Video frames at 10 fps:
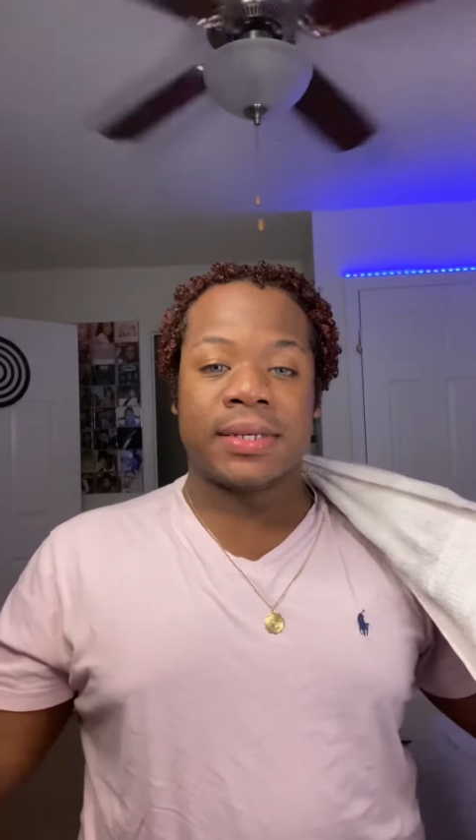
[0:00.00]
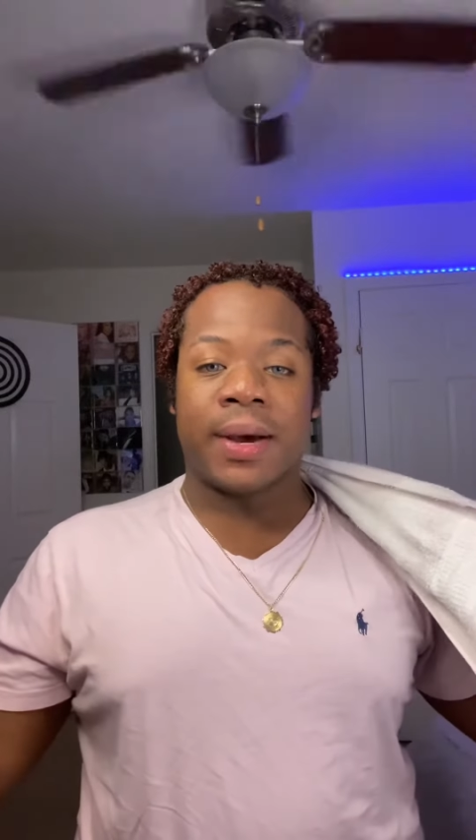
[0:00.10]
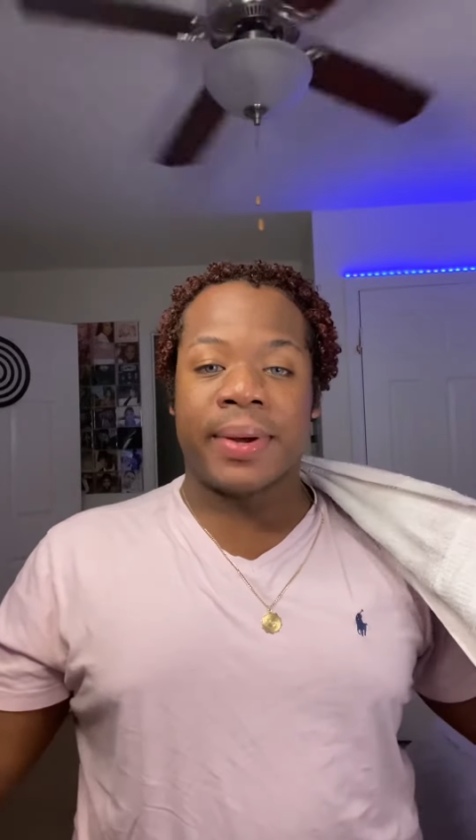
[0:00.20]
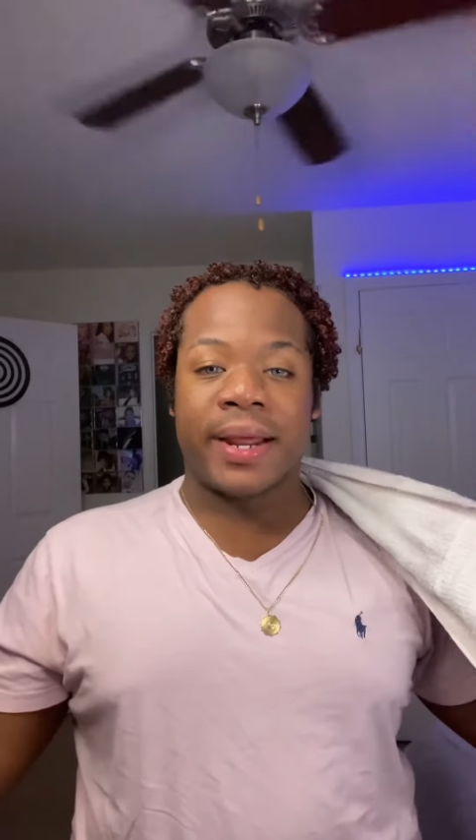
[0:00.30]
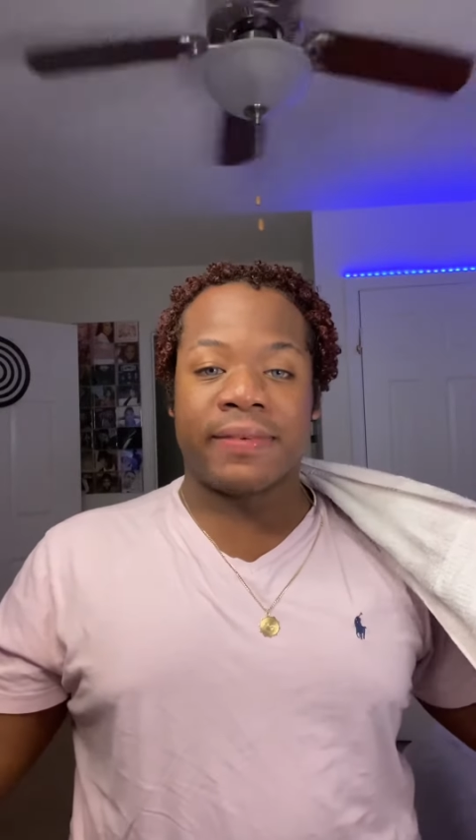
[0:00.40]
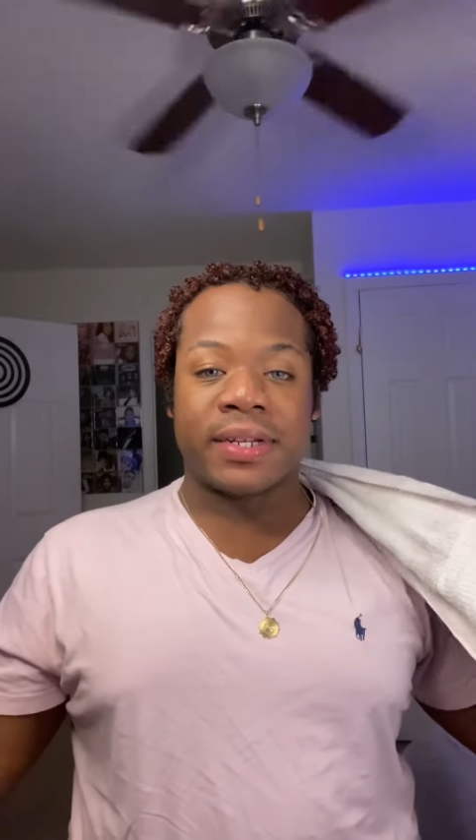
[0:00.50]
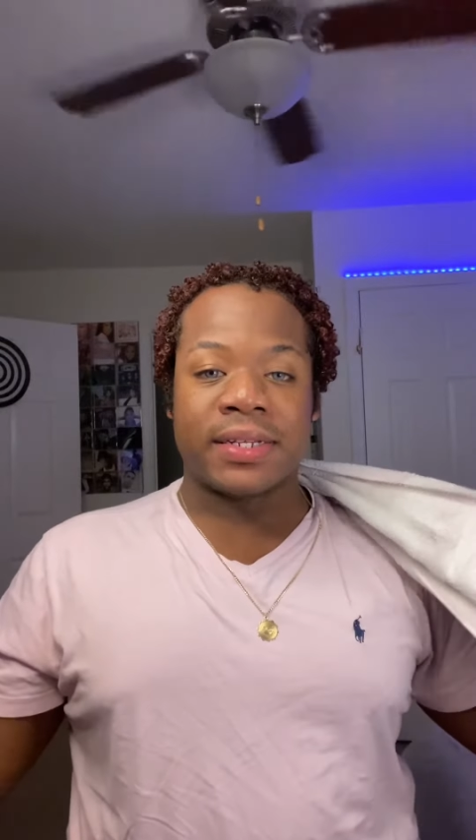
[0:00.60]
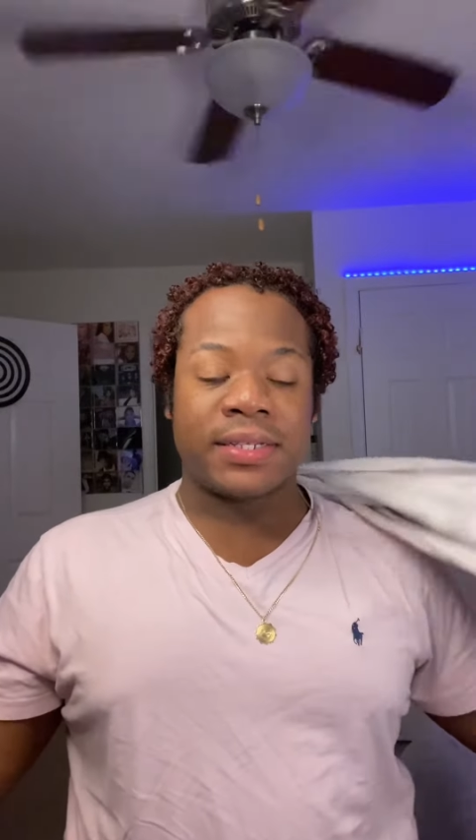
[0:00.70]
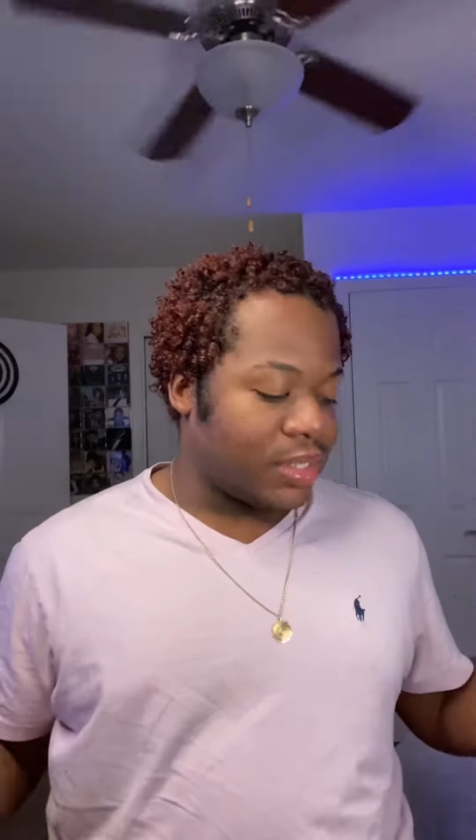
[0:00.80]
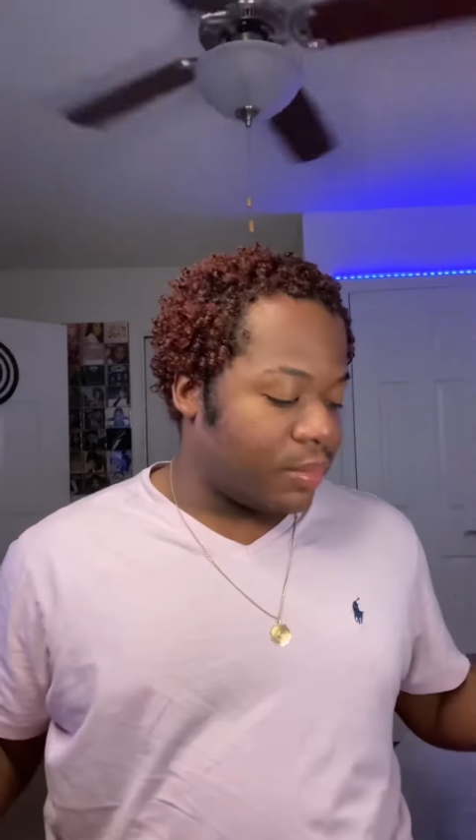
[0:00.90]
whatever.
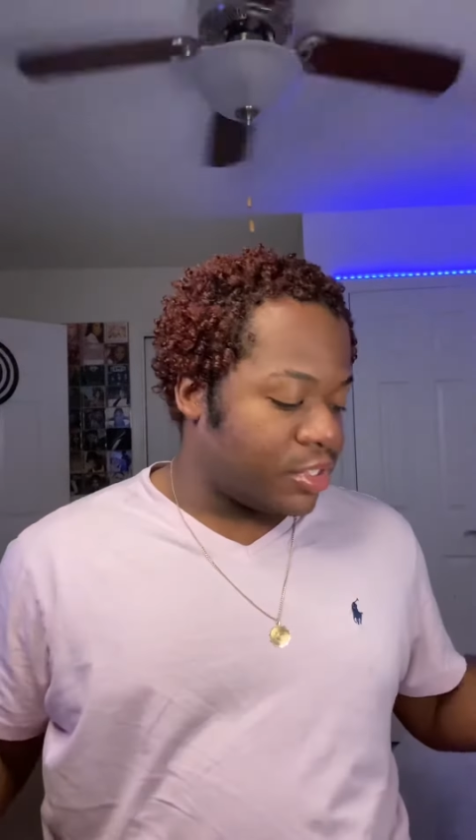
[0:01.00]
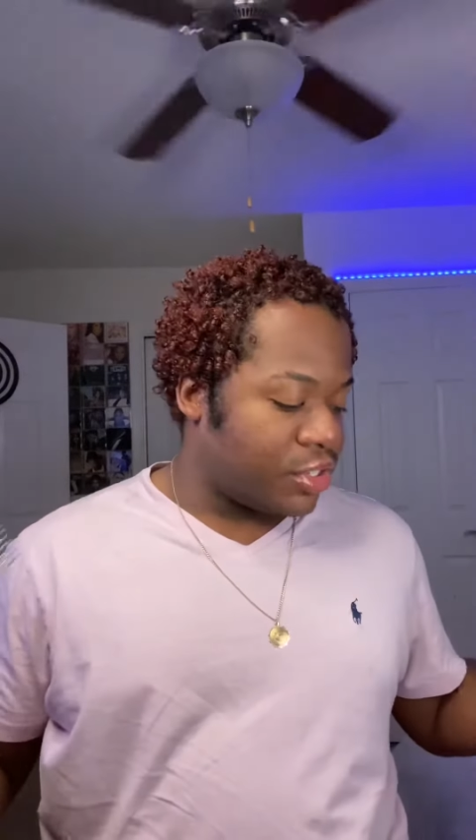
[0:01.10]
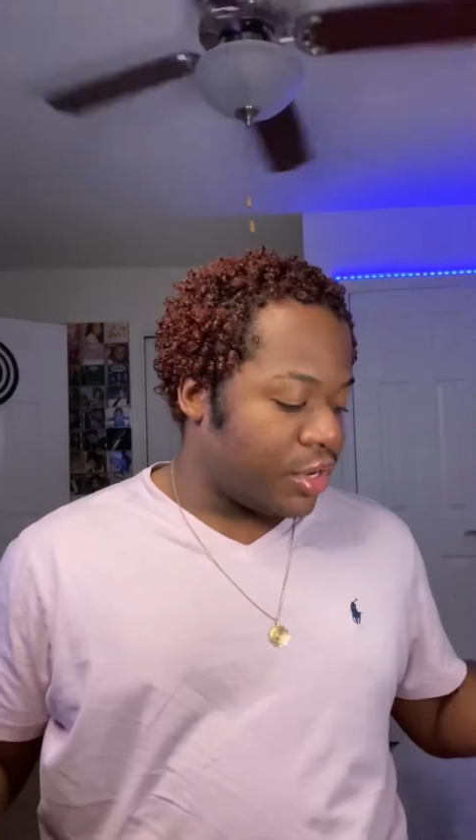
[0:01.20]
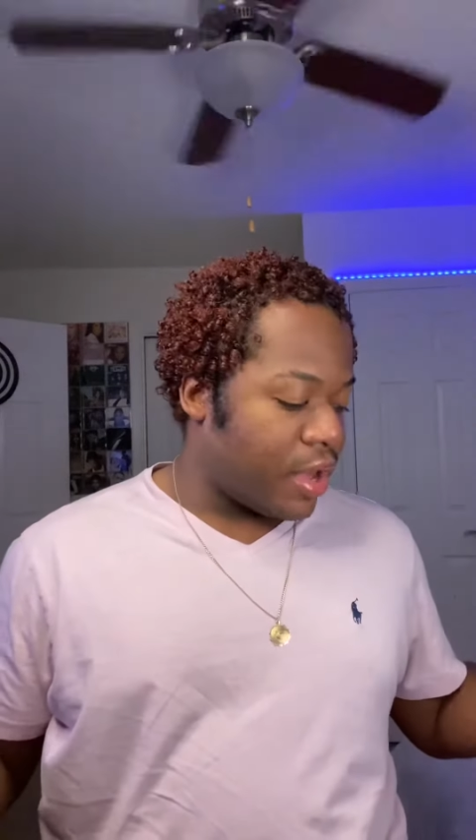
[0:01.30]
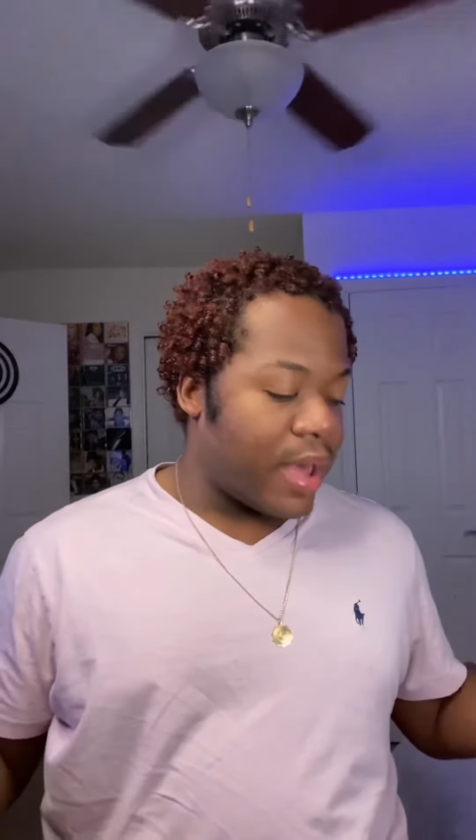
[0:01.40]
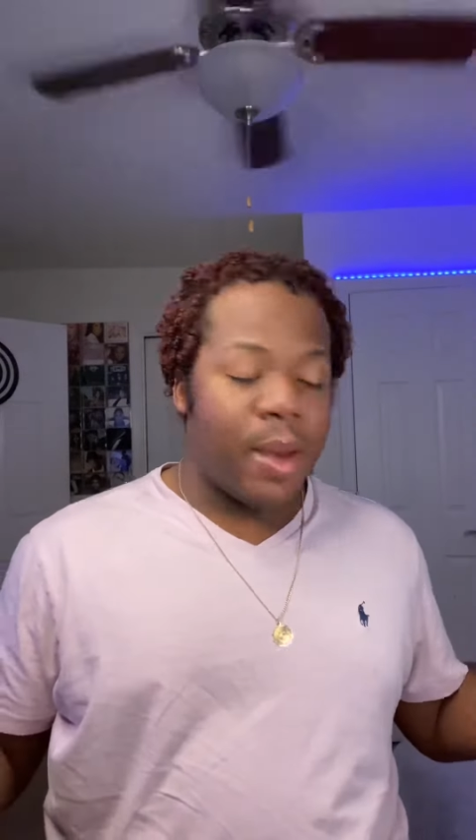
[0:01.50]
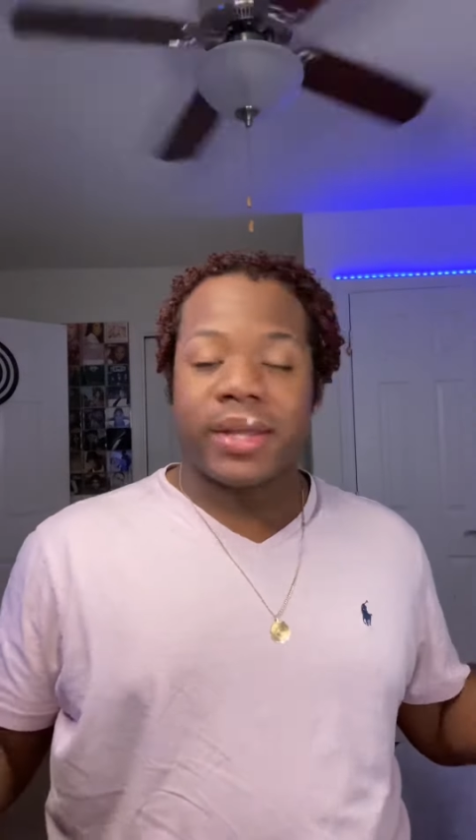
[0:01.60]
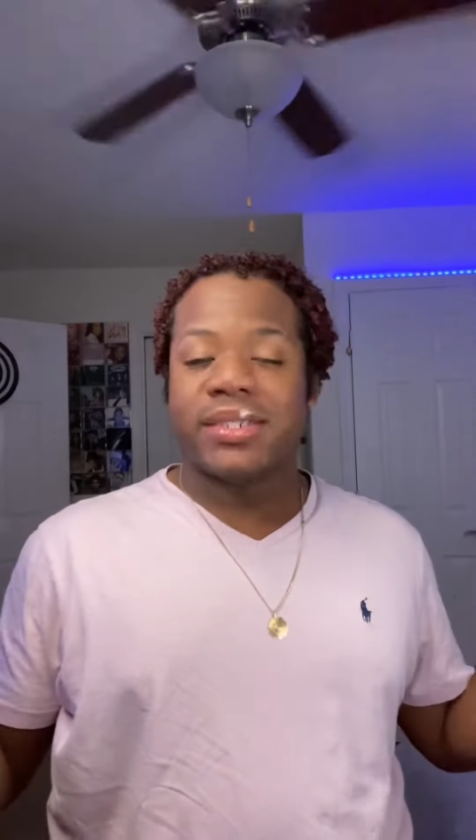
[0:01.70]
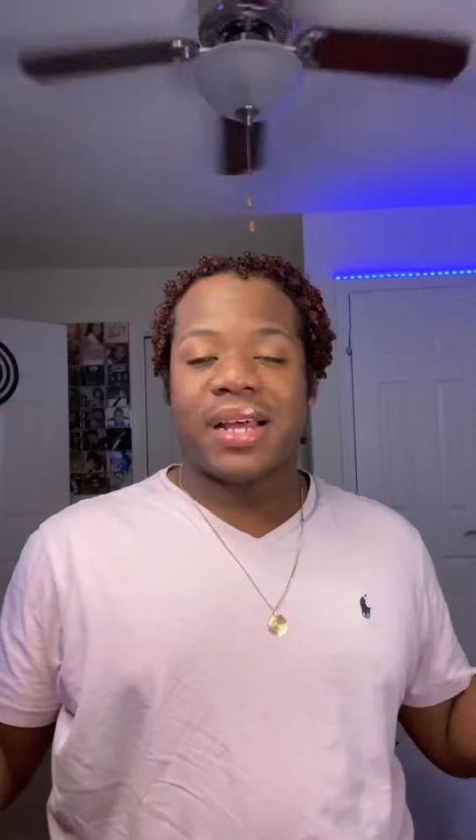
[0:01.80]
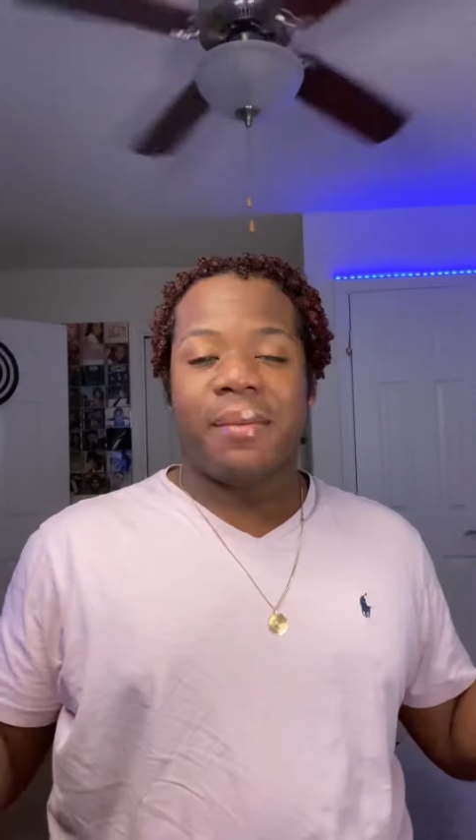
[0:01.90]
I'm gonna show y'all how I
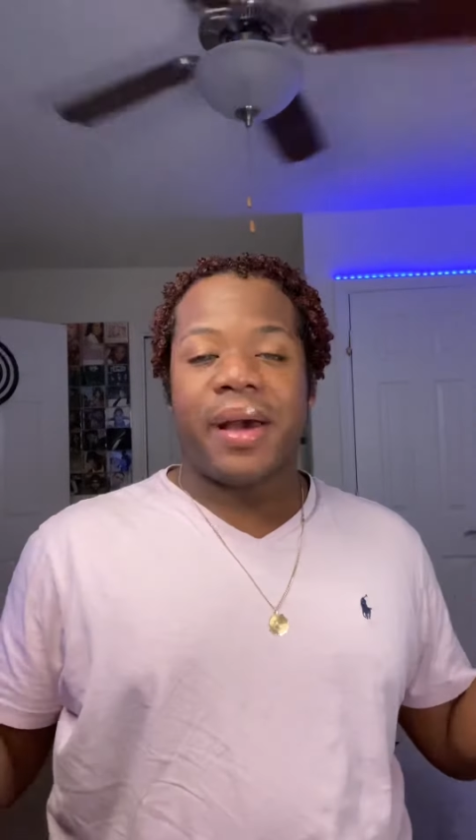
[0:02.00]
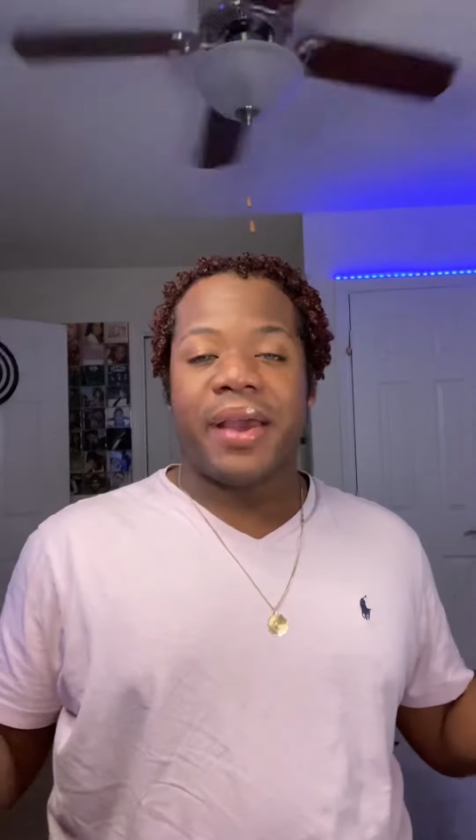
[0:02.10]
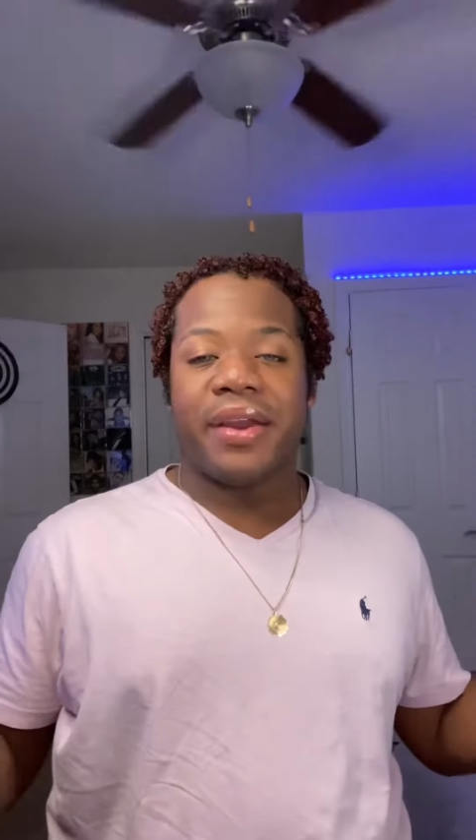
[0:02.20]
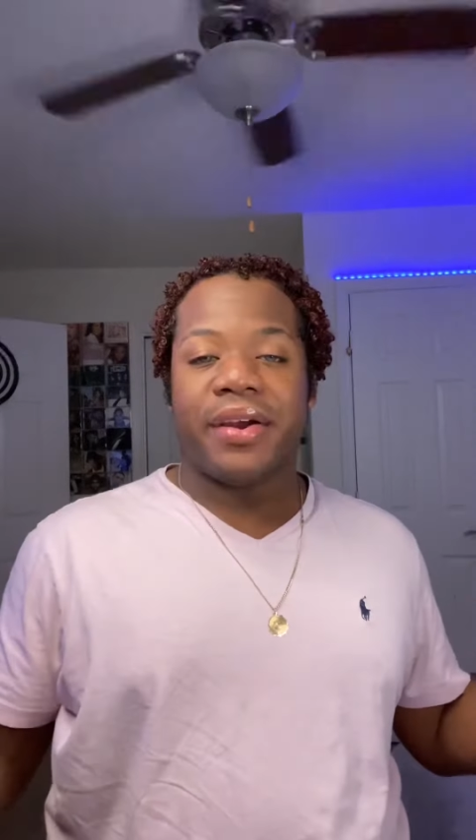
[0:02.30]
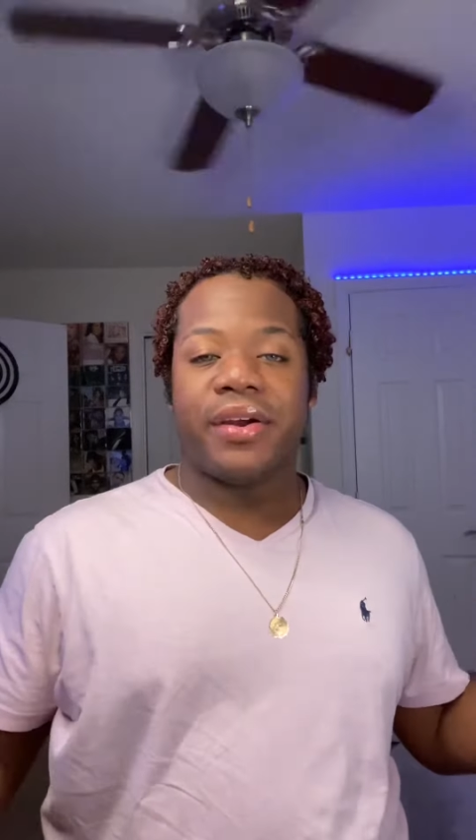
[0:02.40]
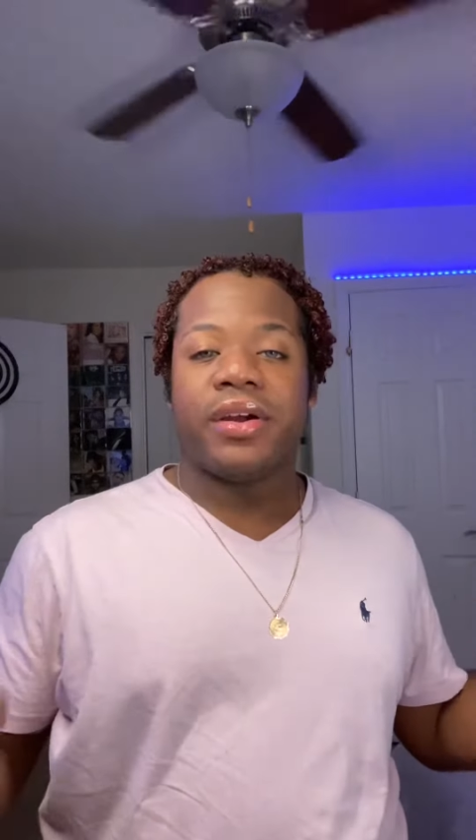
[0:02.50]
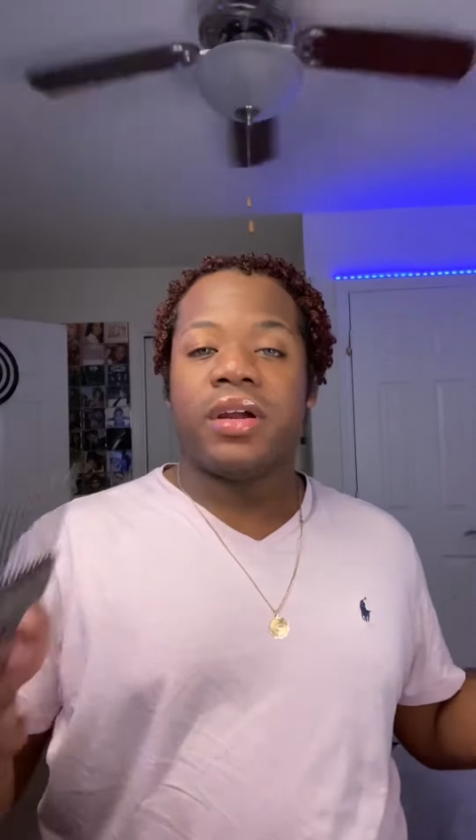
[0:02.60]
style my hair,